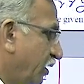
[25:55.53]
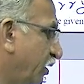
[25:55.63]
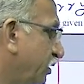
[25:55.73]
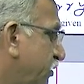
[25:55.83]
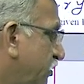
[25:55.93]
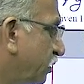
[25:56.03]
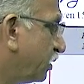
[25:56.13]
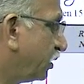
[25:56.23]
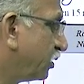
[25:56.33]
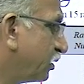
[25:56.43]
it is
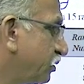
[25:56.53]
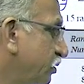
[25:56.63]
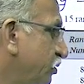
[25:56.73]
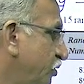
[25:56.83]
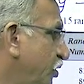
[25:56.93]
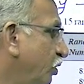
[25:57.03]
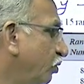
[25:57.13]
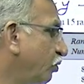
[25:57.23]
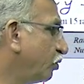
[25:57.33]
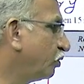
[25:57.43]
written
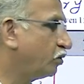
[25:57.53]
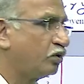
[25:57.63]
0